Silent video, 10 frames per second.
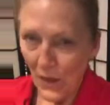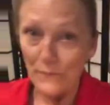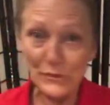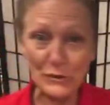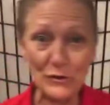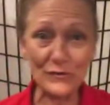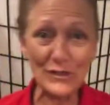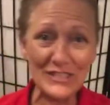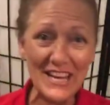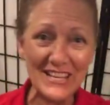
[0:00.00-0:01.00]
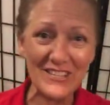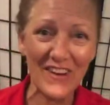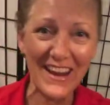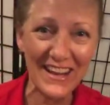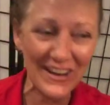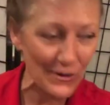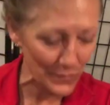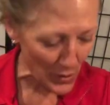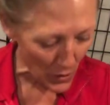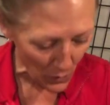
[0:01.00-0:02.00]
beautiful dish right here
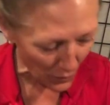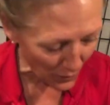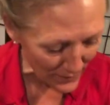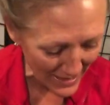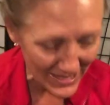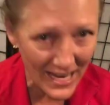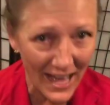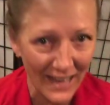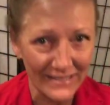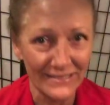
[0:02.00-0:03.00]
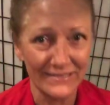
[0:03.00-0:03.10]
will be done